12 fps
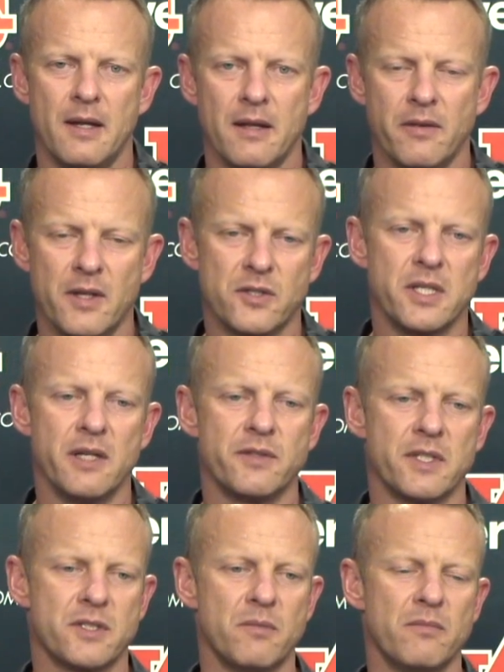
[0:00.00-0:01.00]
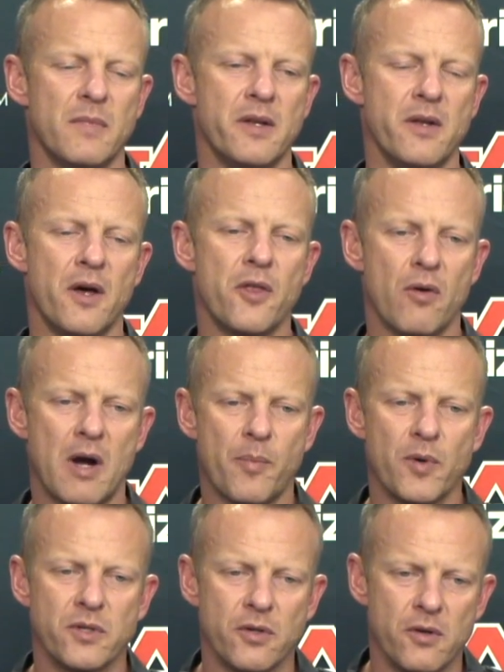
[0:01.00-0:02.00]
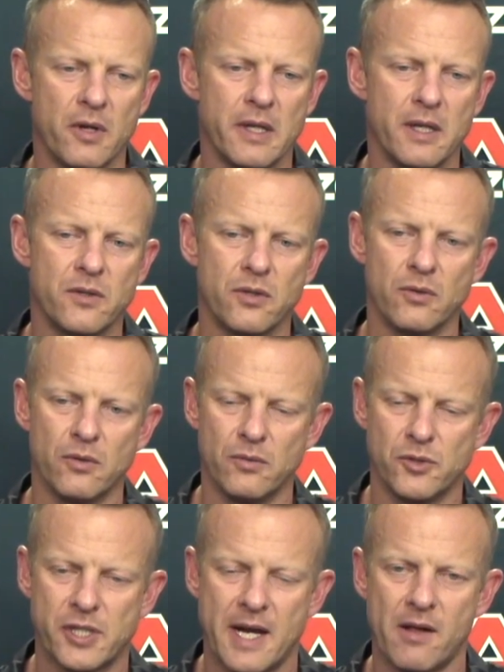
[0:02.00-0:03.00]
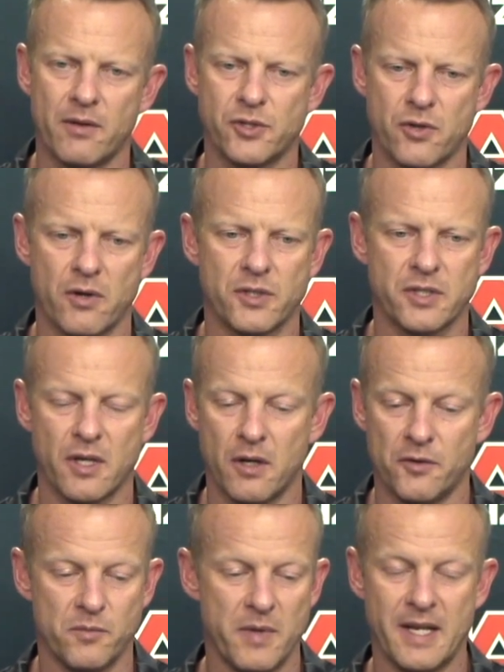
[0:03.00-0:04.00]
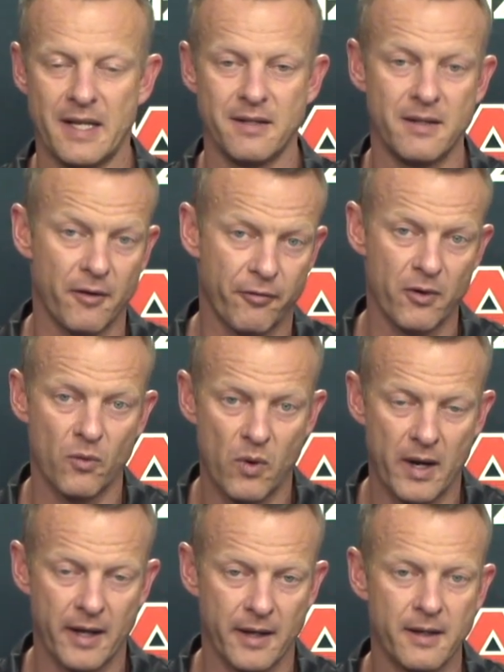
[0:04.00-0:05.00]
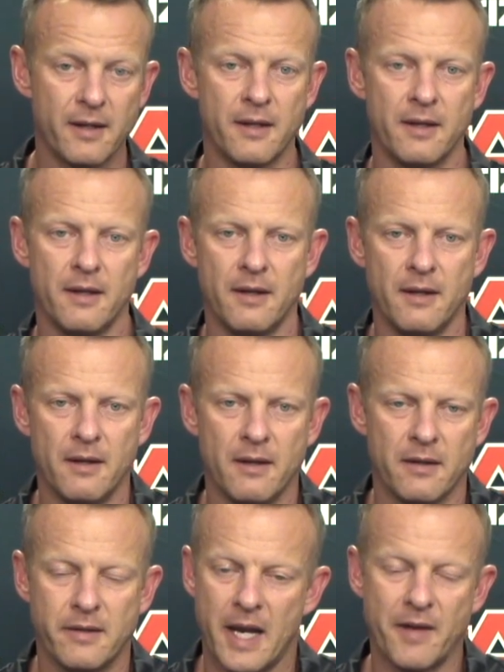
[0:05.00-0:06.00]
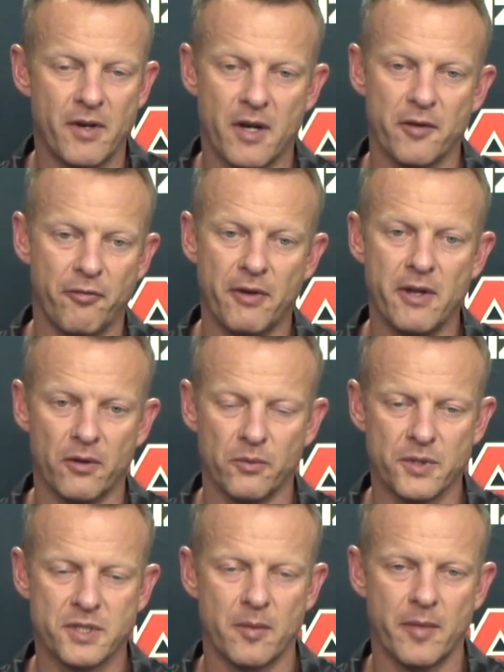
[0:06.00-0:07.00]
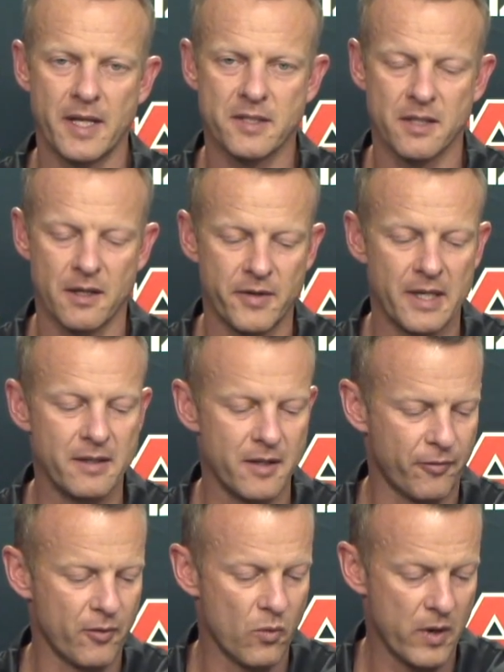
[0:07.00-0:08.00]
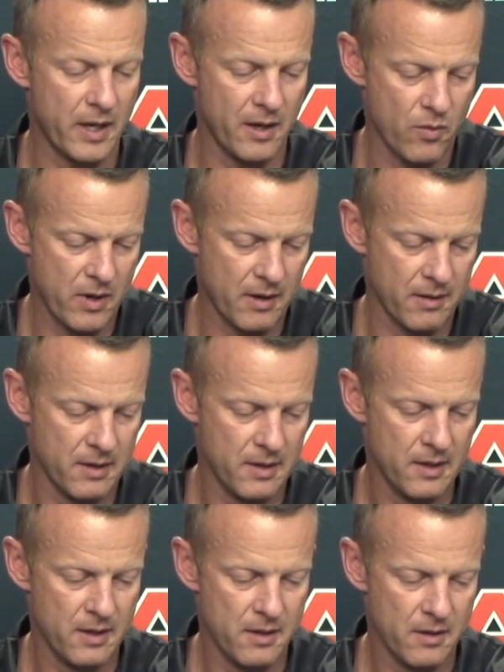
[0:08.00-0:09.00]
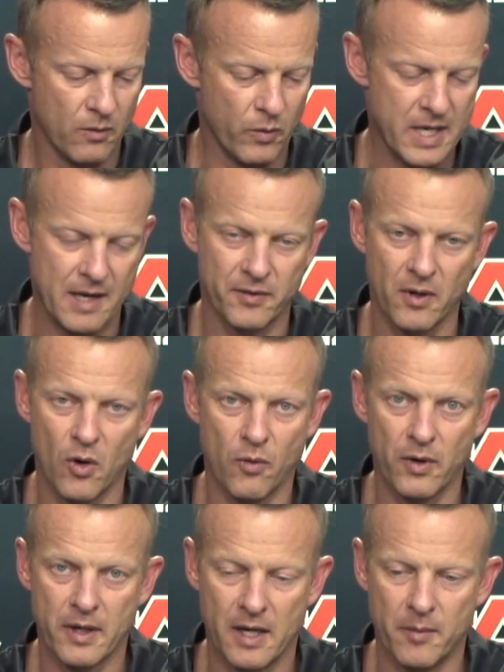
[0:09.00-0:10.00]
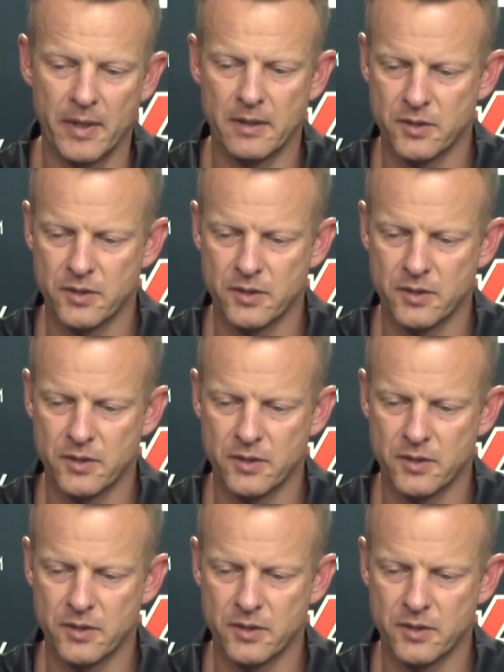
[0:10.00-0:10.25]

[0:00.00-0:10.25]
This gives us a, another opportunity to challenge ourselves in a different way, not even on the field with some of that stuff, in a different way where we have to overcome it.